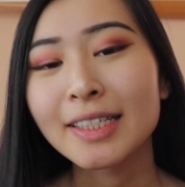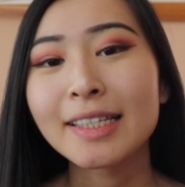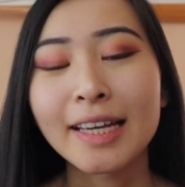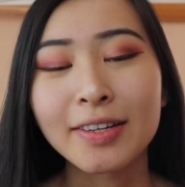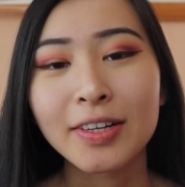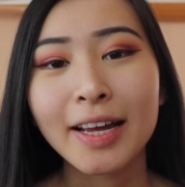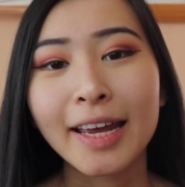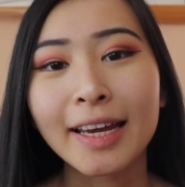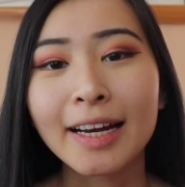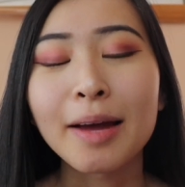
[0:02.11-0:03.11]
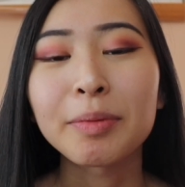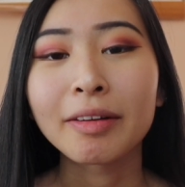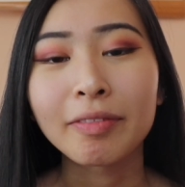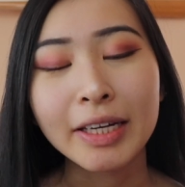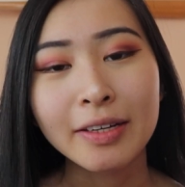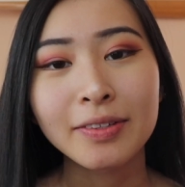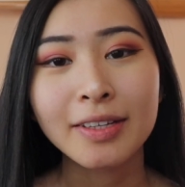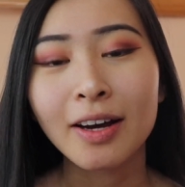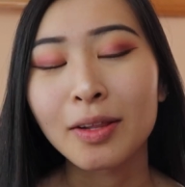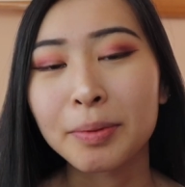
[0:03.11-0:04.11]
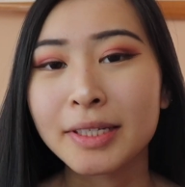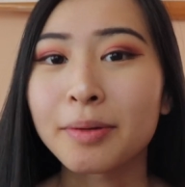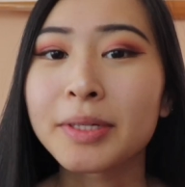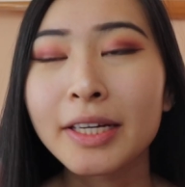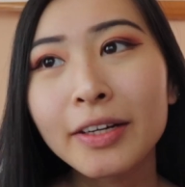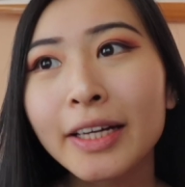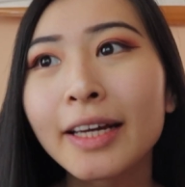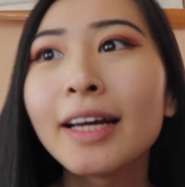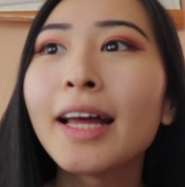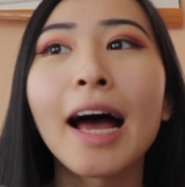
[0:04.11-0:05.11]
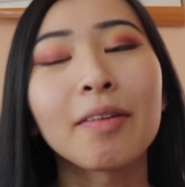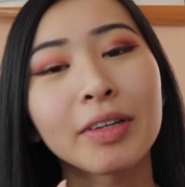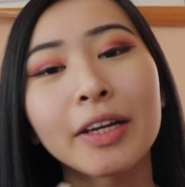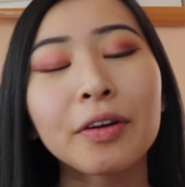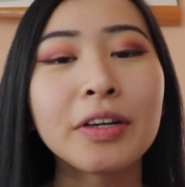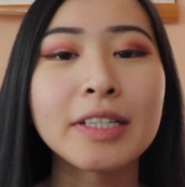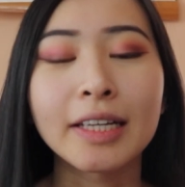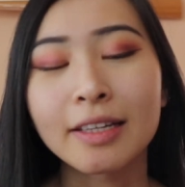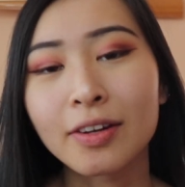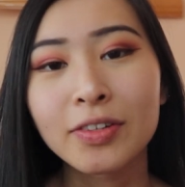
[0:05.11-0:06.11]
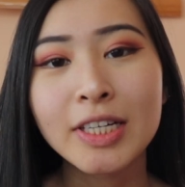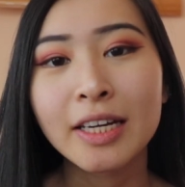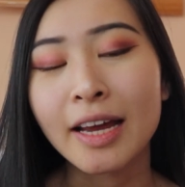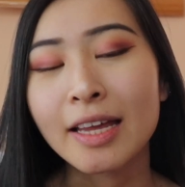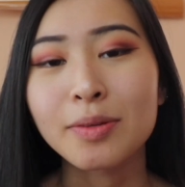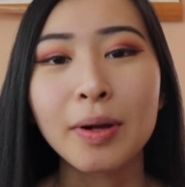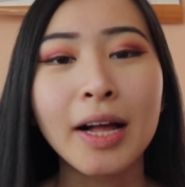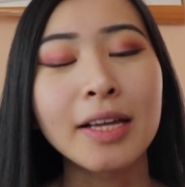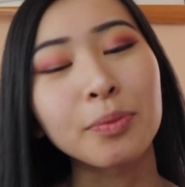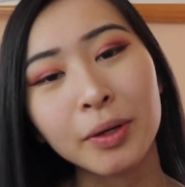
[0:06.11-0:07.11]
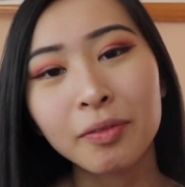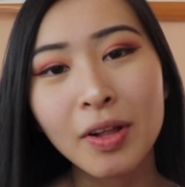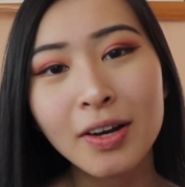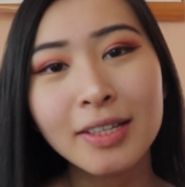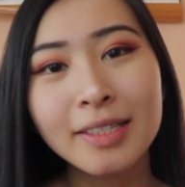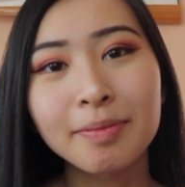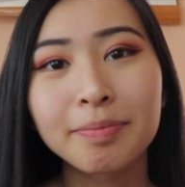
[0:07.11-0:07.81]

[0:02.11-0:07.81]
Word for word: This is Sandra and I make videos all about cybersecurity, having a career in technology, as well as work vlogs.